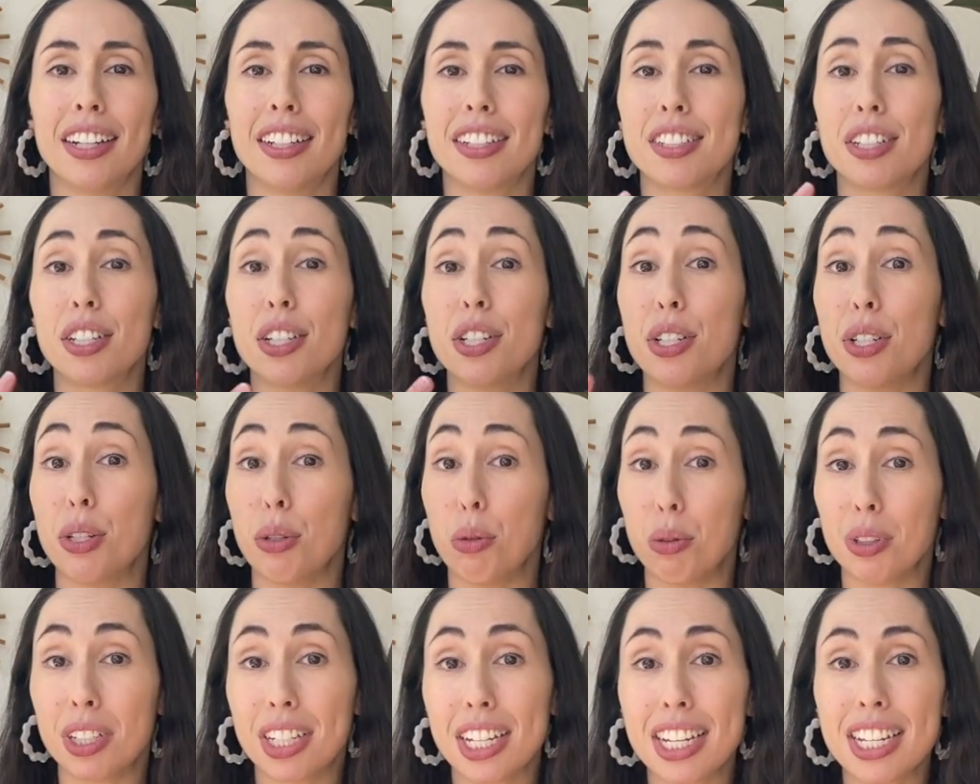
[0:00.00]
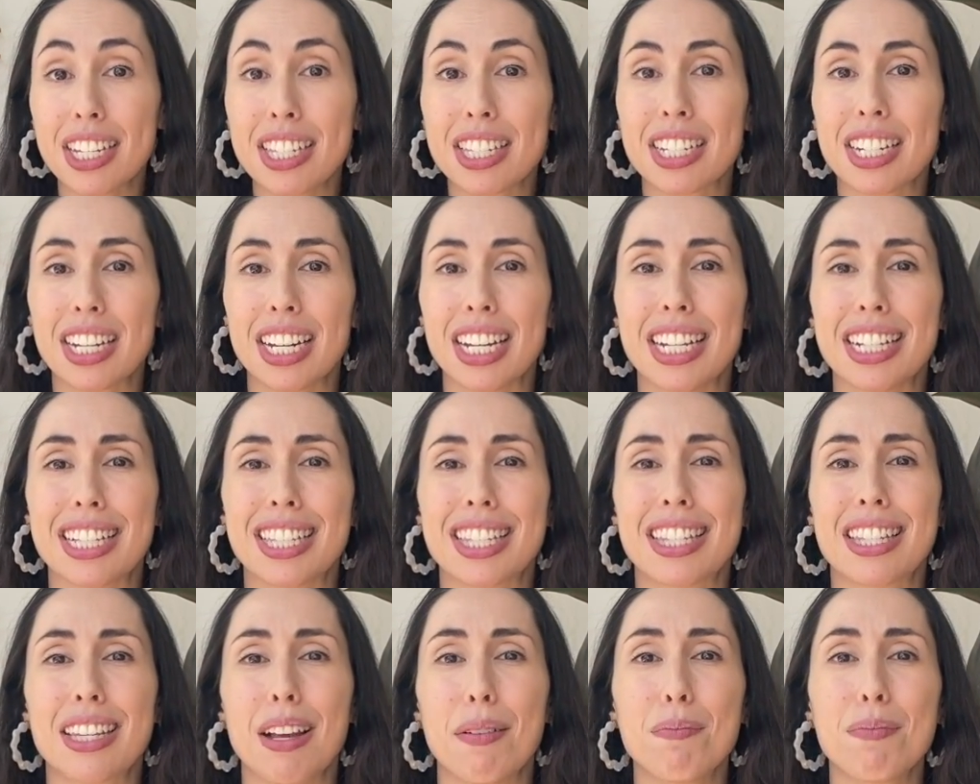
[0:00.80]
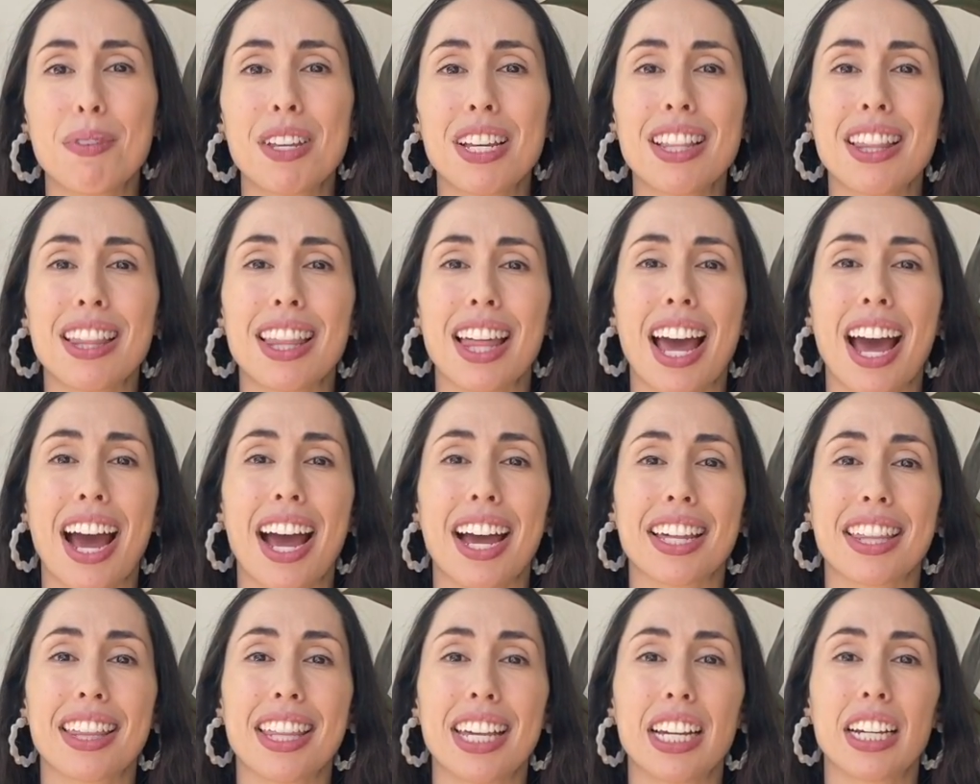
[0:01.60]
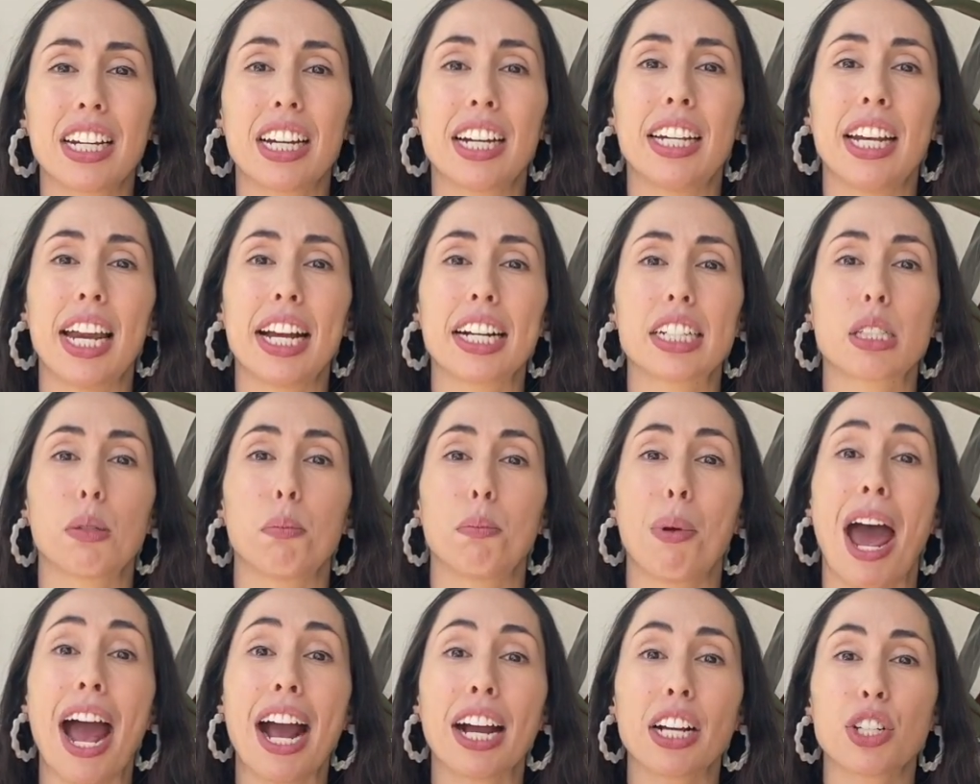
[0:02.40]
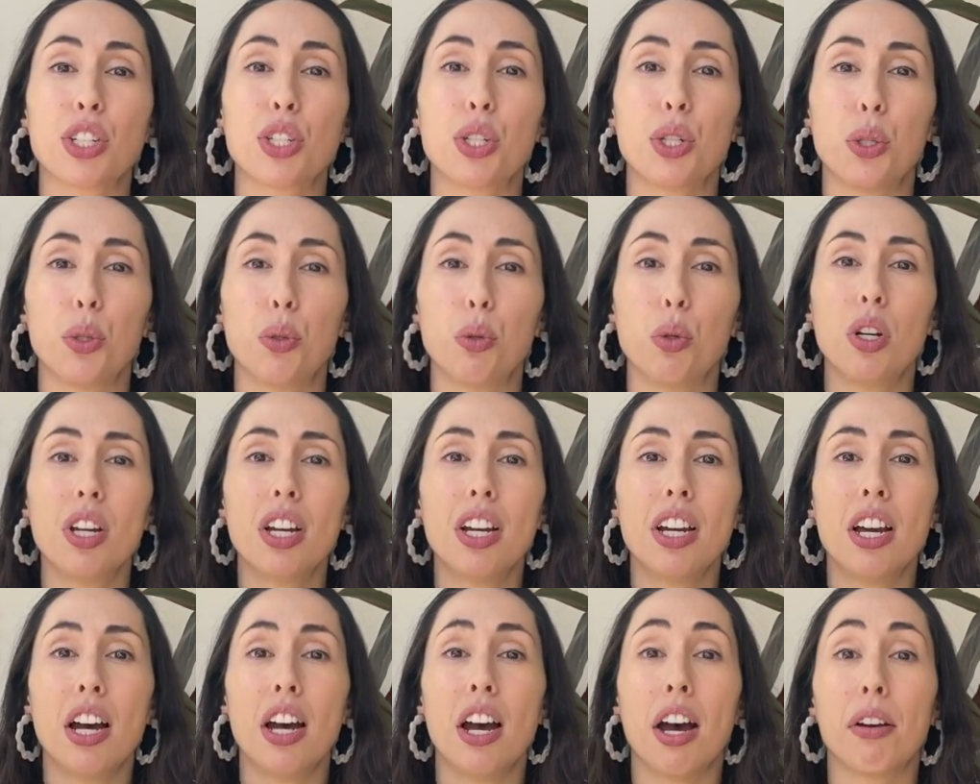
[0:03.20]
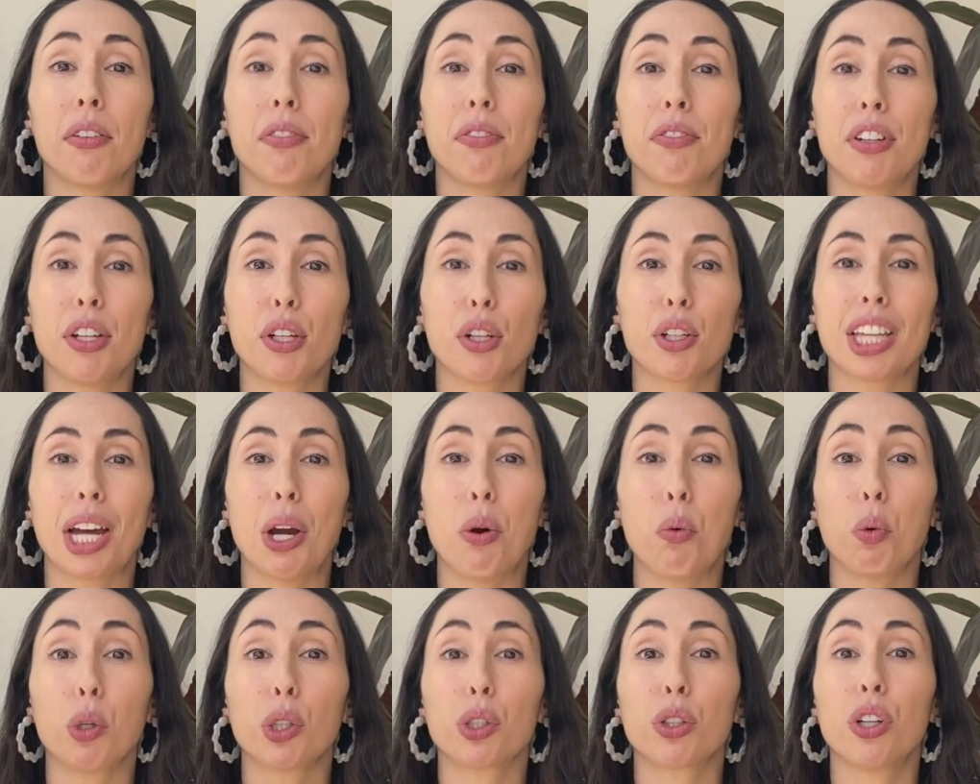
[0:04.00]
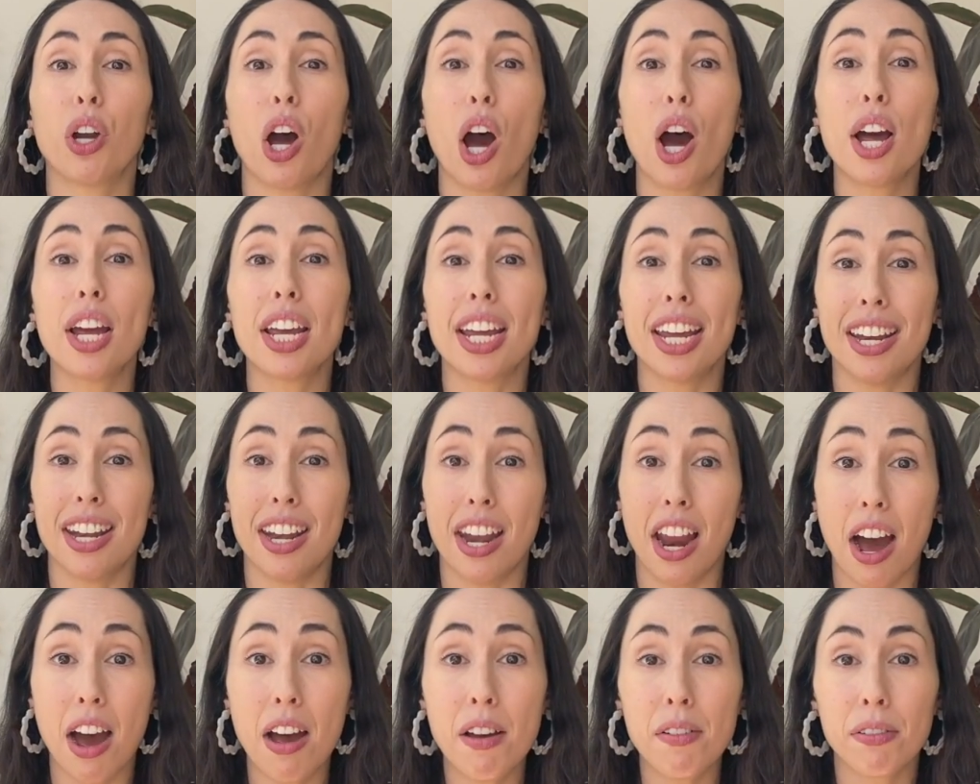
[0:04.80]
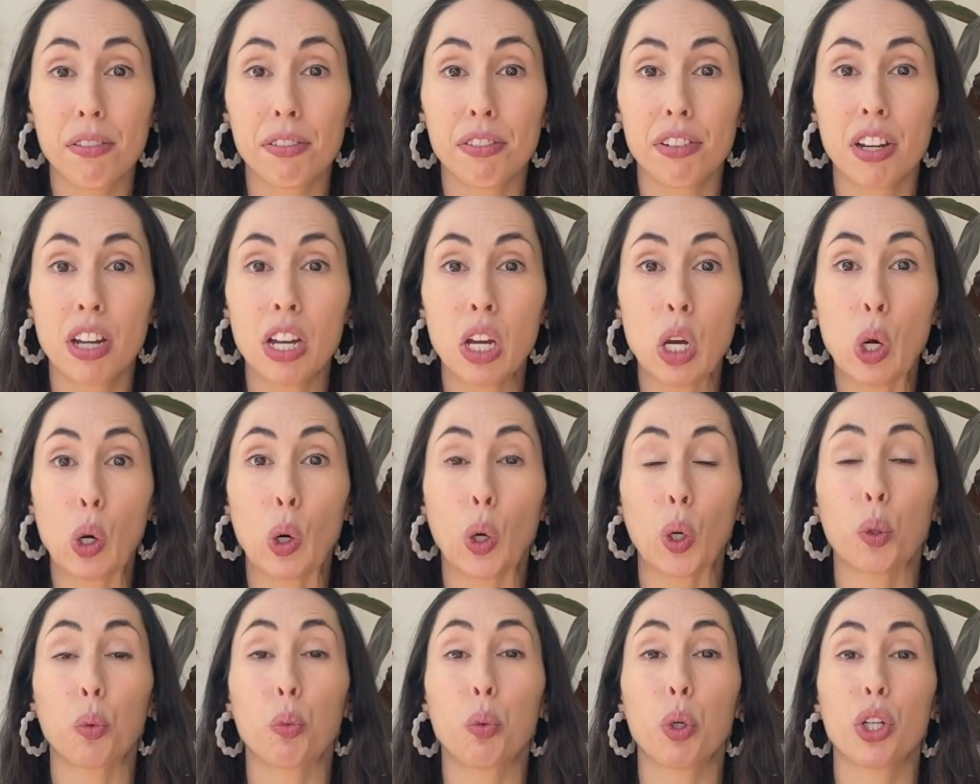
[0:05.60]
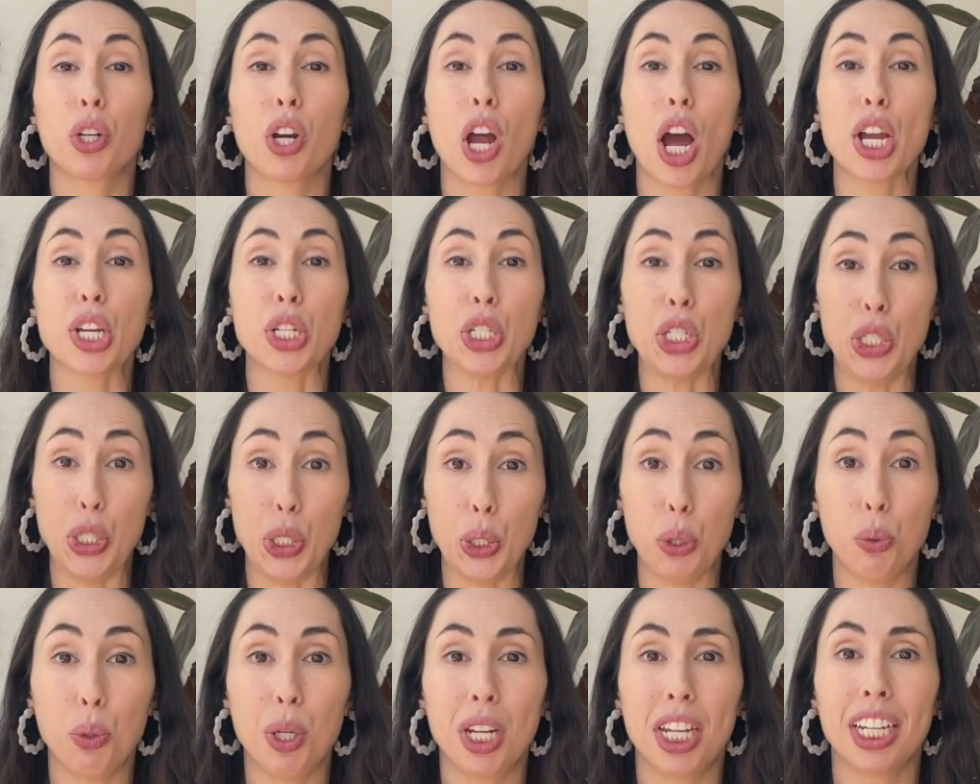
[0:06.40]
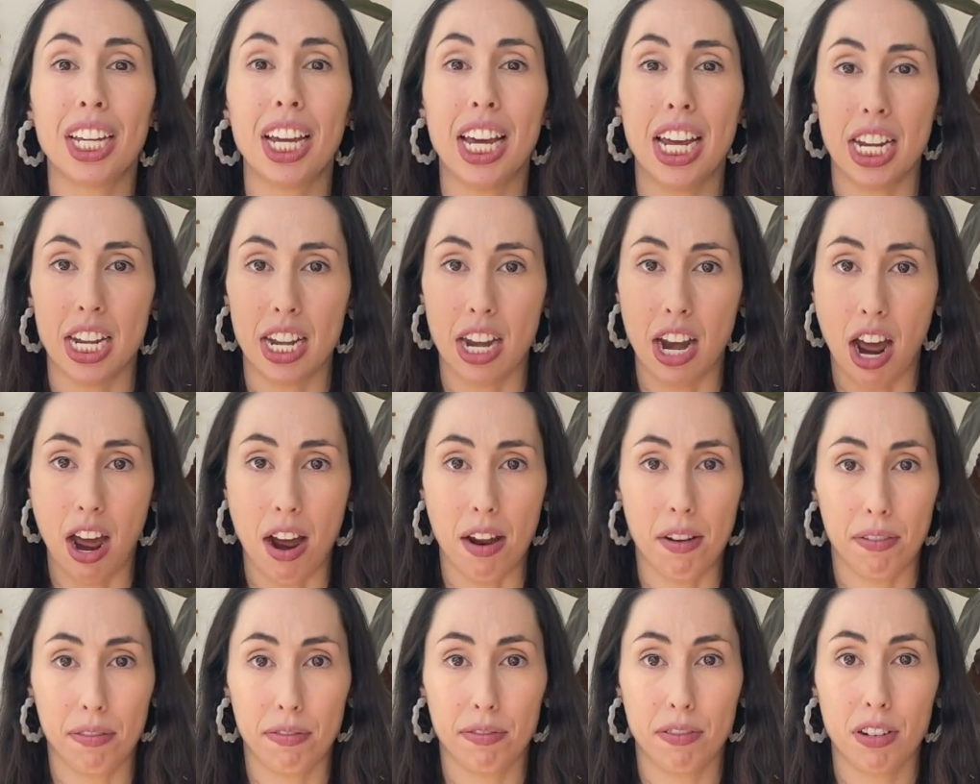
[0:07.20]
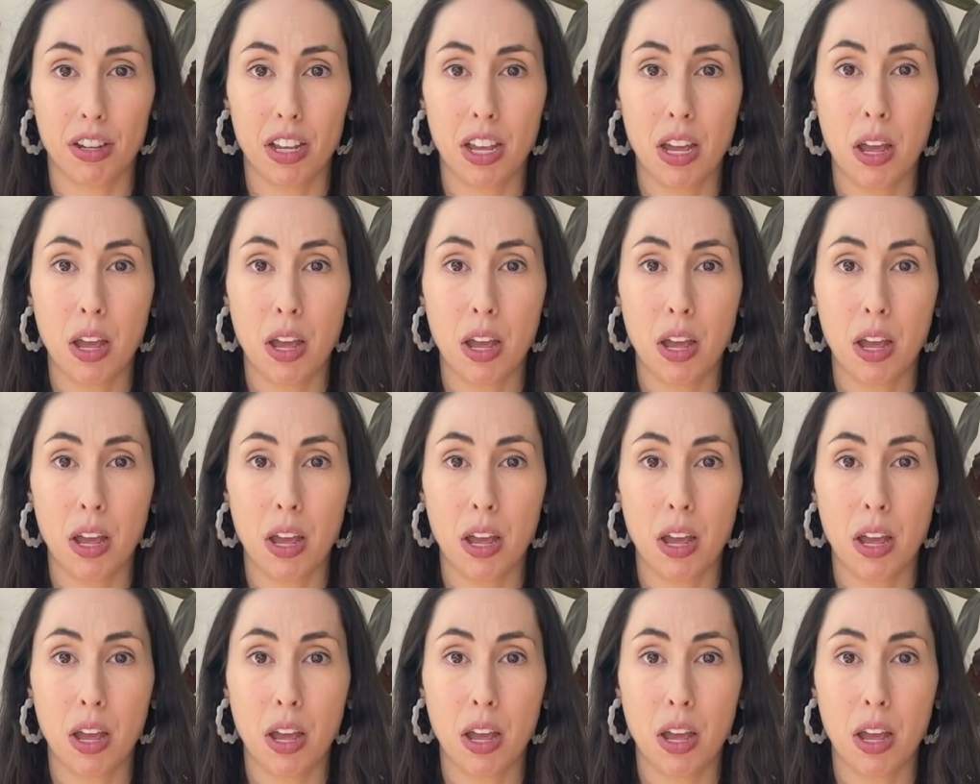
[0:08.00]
to-do list, it's something that I think connects back to a fear that we're not enough or we're not doing enough,